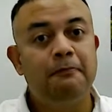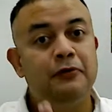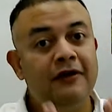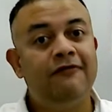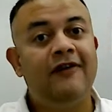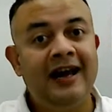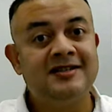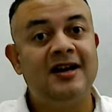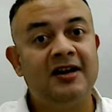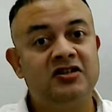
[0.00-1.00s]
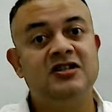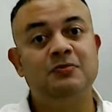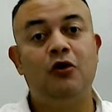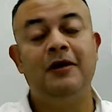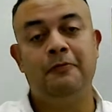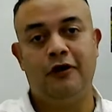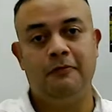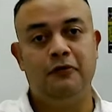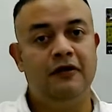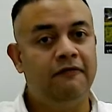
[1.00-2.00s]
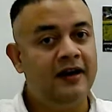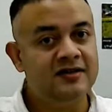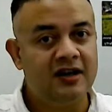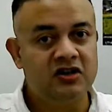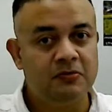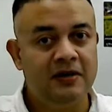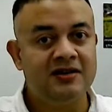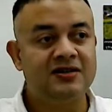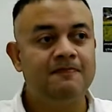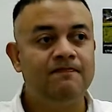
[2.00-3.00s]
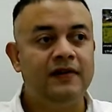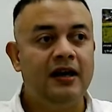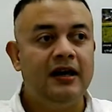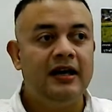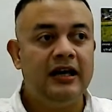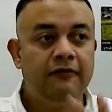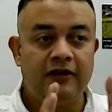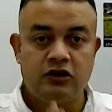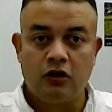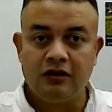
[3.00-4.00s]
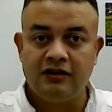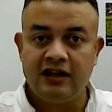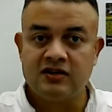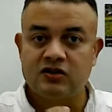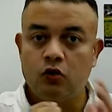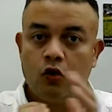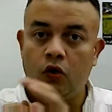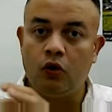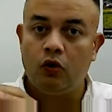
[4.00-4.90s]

purifying selection is more important purifying selection means if at all things go